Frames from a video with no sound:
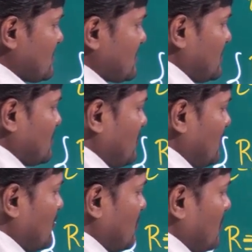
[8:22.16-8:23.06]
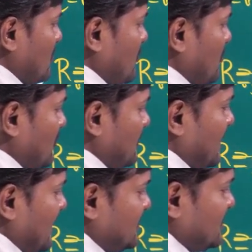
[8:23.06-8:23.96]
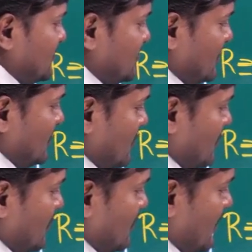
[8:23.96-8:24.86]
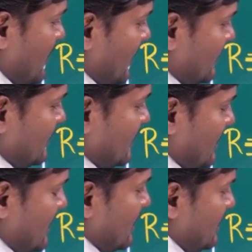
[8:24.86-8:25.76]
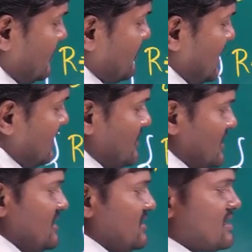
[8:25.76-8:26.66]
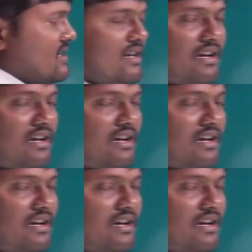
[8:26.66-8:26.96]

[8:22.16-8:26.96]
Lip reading: is 0, voltage is 0, and the current value is